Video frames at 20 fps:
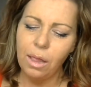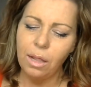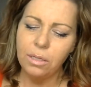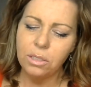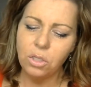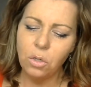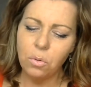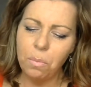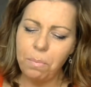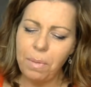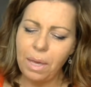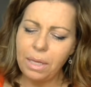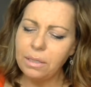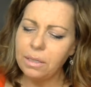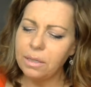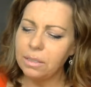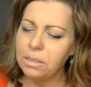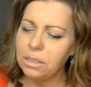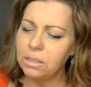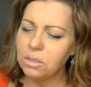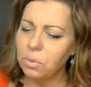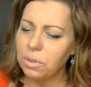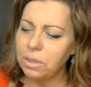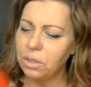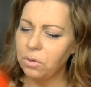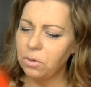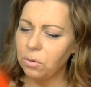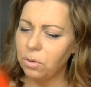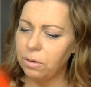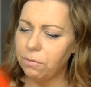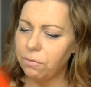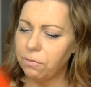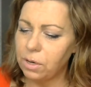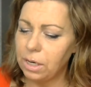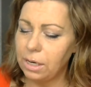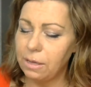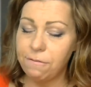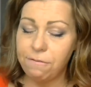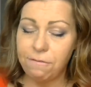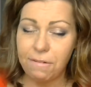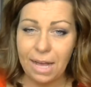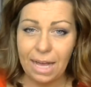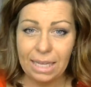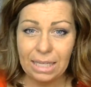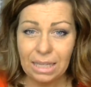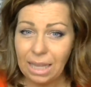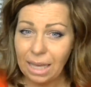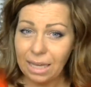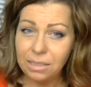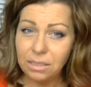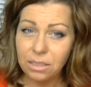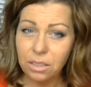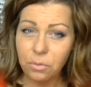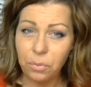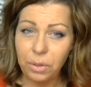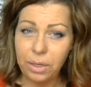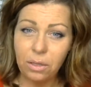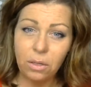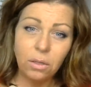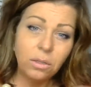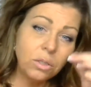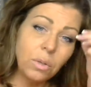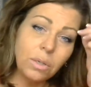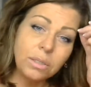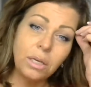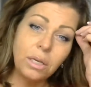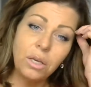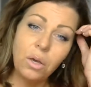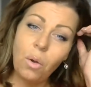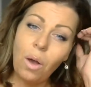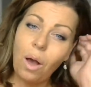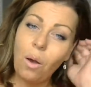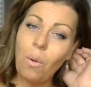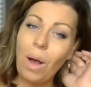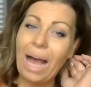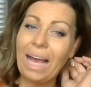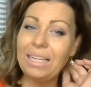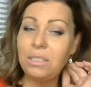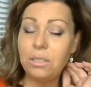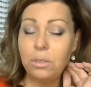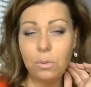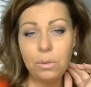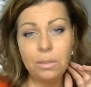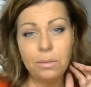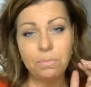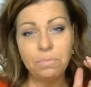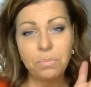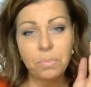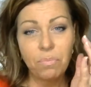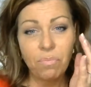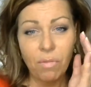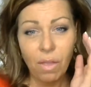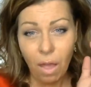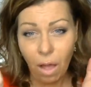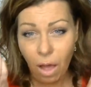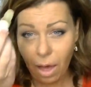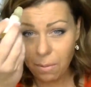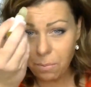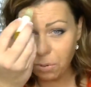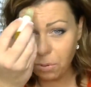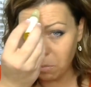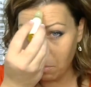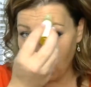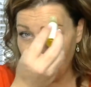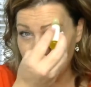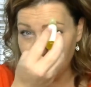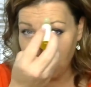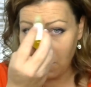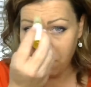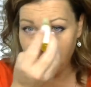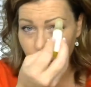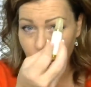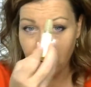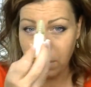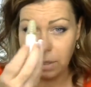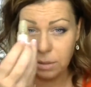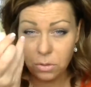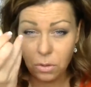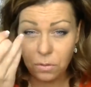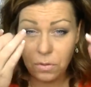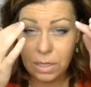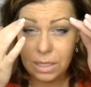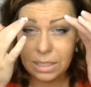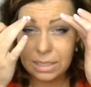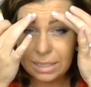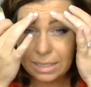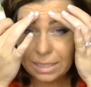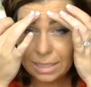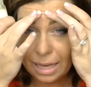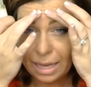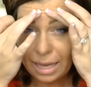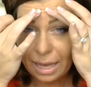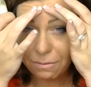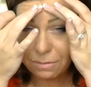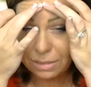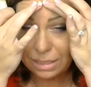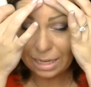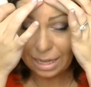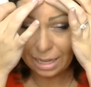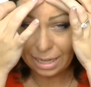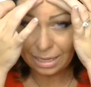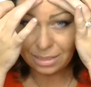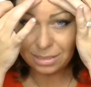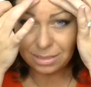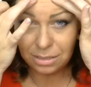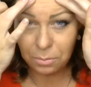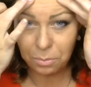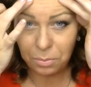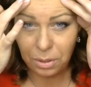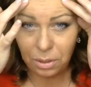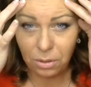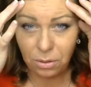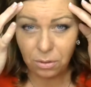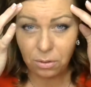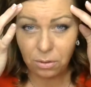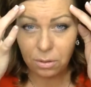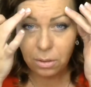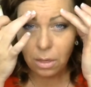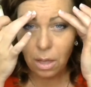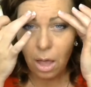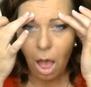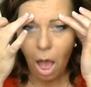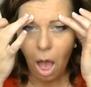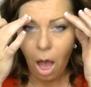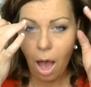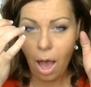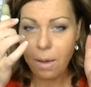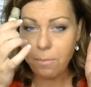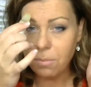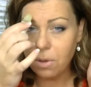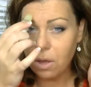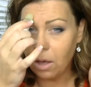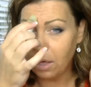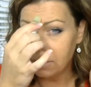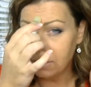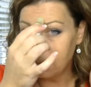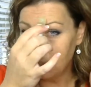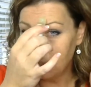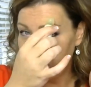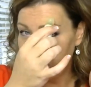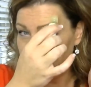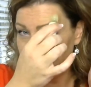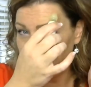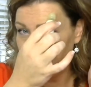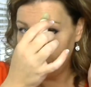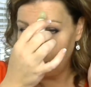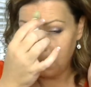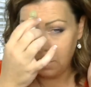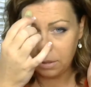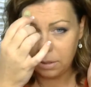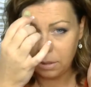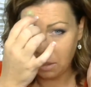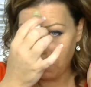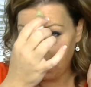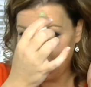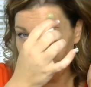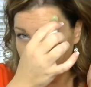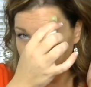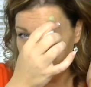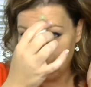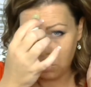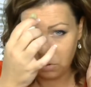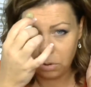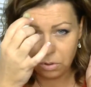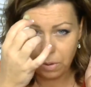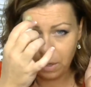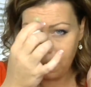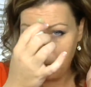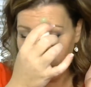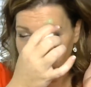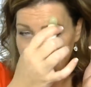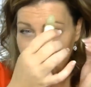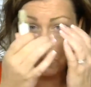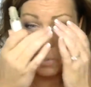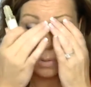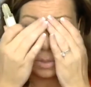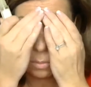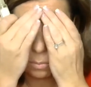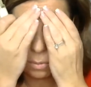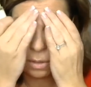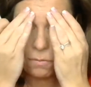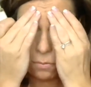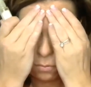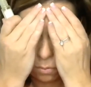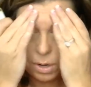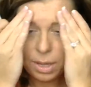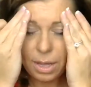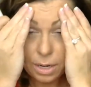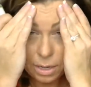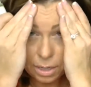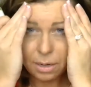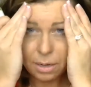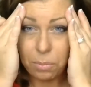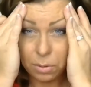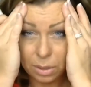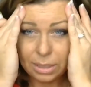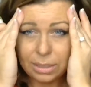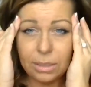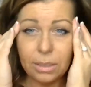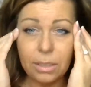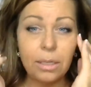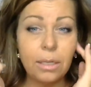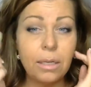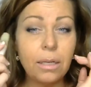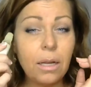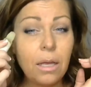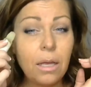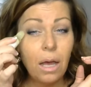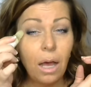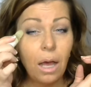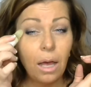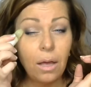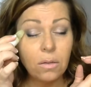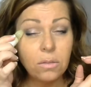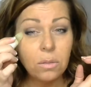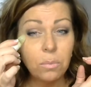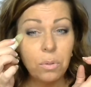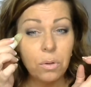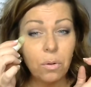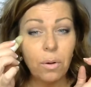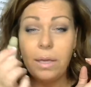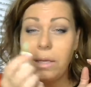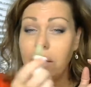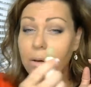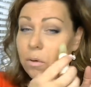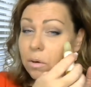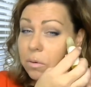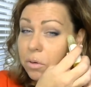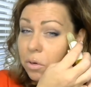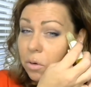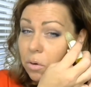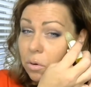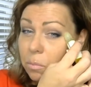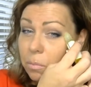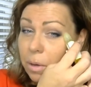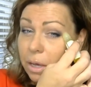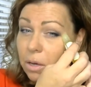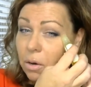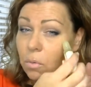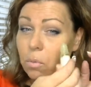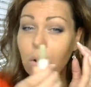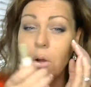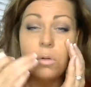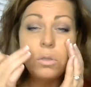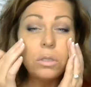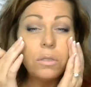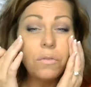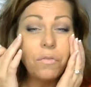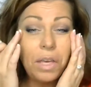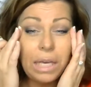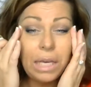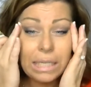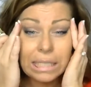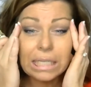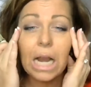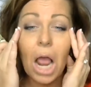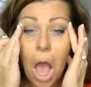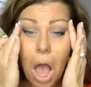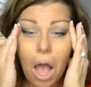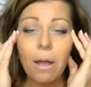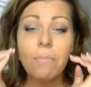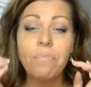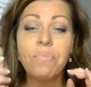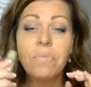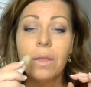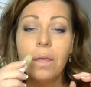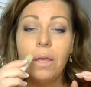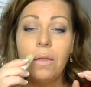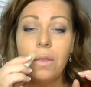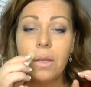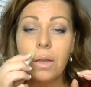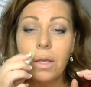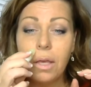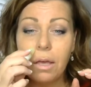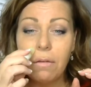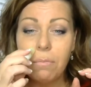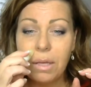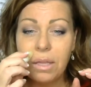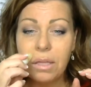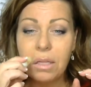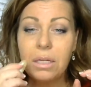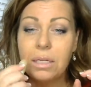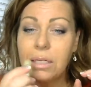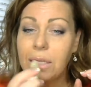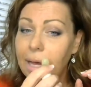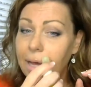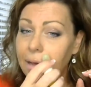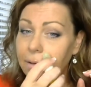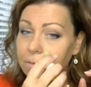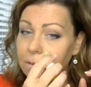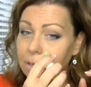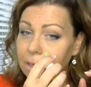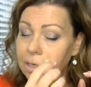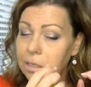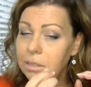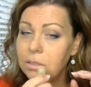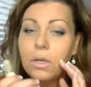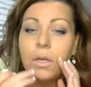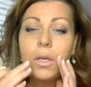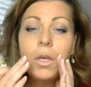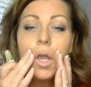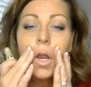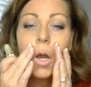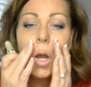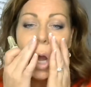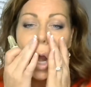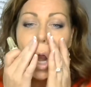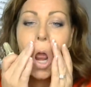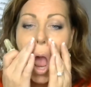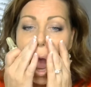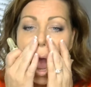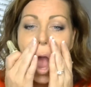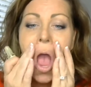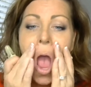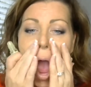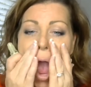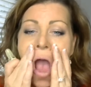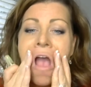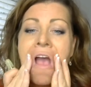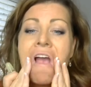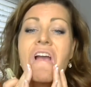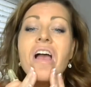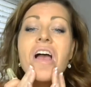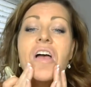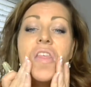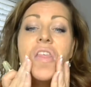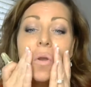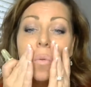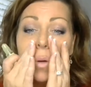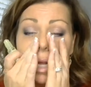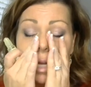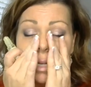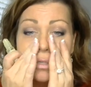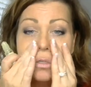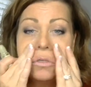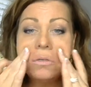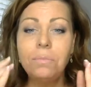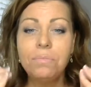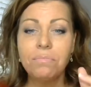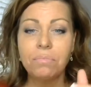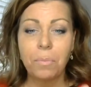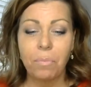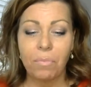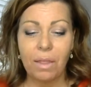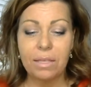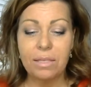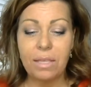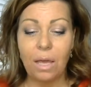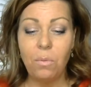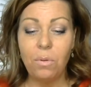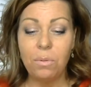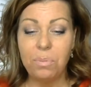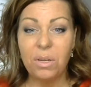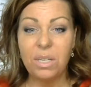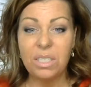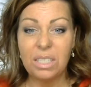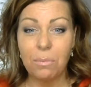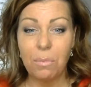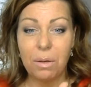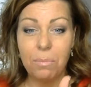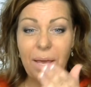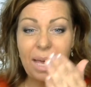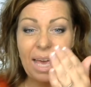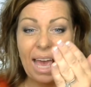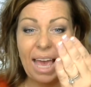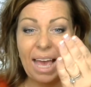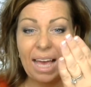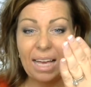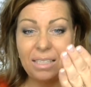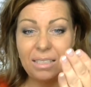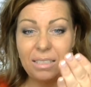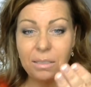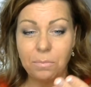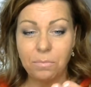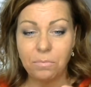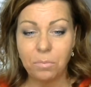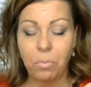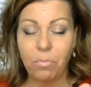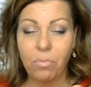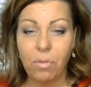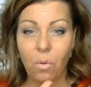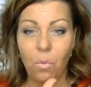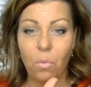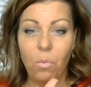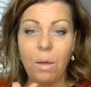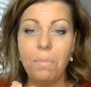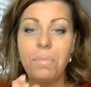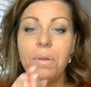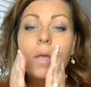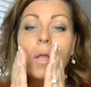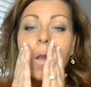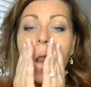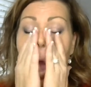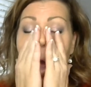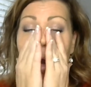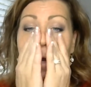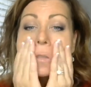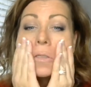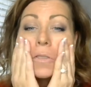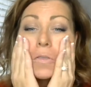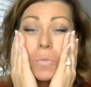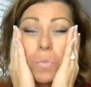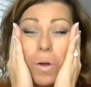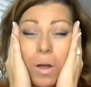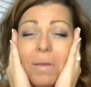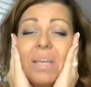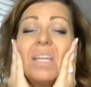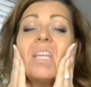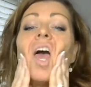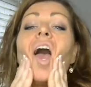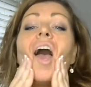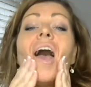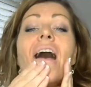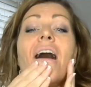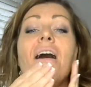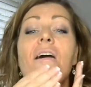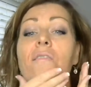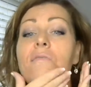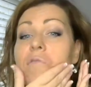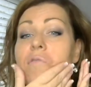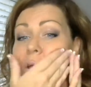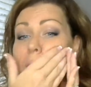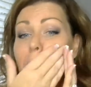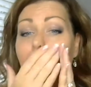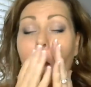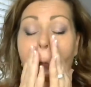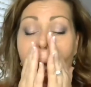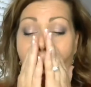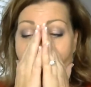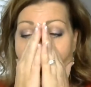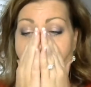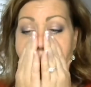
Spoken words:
So mainly this is really good for any fine lines and wrinkles. So I'll tell you how I do it. I put them on my forehead. So if you can see, I have lines up here. I'm constantly putting these on, and I'll just do it right now. I'll just put it on my forehead and I blend it in. I also put it right here on my crow's feet. And then I have my little laugh lines right here. And then what I do is I will put some on my hand, rub it in, and I'll just rub it everywhere.